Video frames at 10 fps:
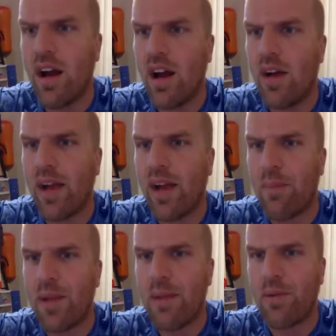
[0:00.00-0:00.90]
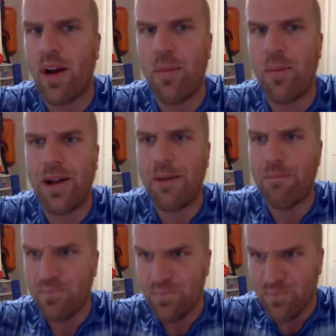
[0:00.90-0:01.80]
We got people coming in.
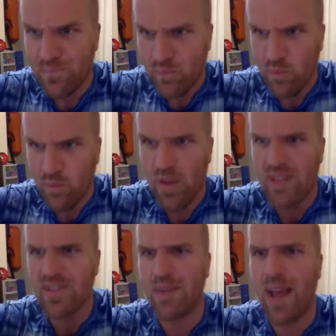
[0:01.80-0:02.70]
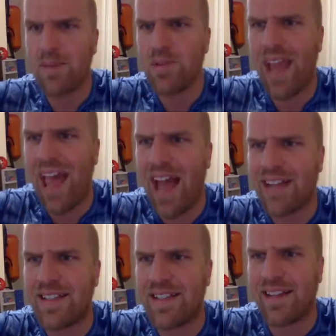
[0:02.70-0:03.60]
Sometimes we
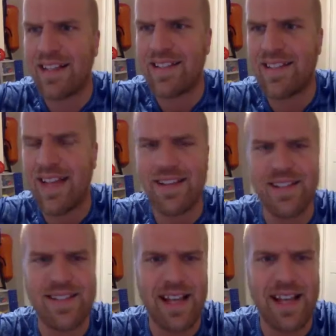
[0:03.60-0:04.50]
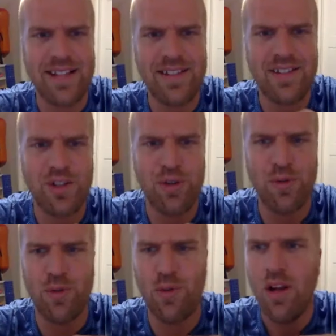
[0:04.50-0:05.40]
accidentally set the settings
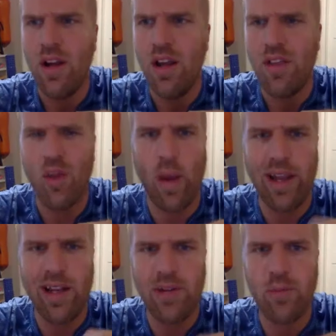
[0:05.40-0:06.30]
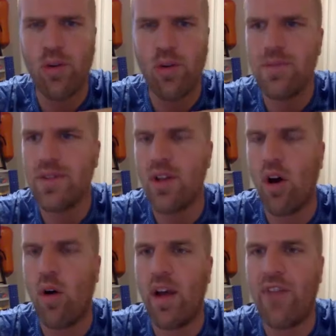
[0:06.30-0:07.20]
to the waiting room.
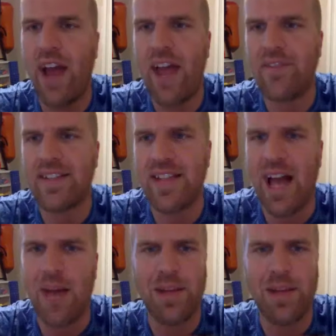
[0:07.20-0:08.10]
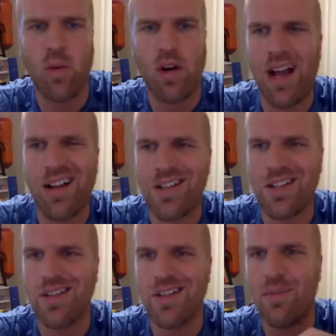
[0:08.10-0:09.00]
So if I have to stop mid-workout, it's
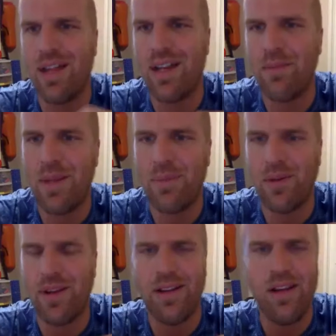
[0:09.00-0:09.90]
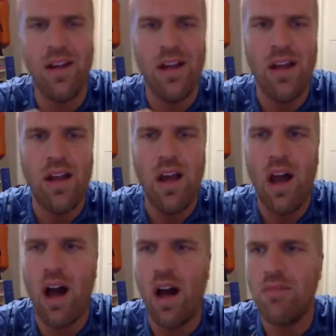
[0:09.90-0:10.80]
just because I'm letting people in.
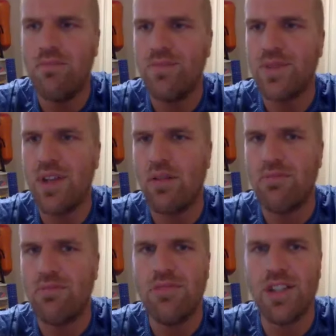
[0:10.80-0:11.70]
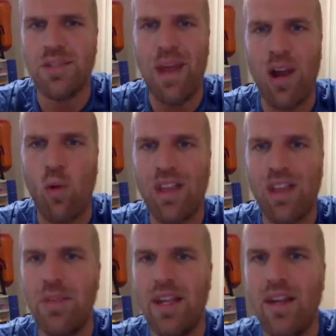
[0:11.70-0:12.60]
So just bear
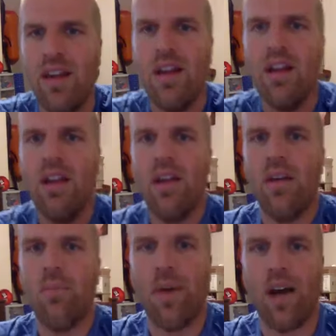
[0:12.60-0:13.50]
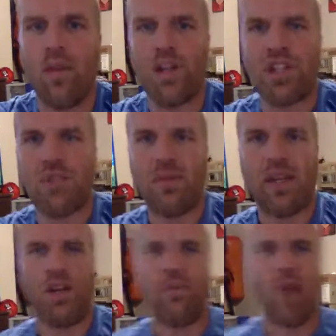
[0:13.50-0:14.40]
with me, but we should be
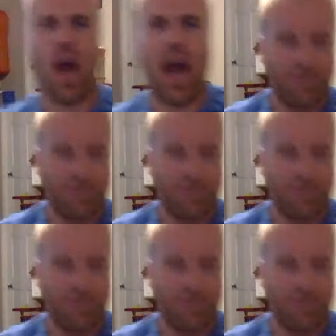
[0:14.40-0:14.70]
good. All right.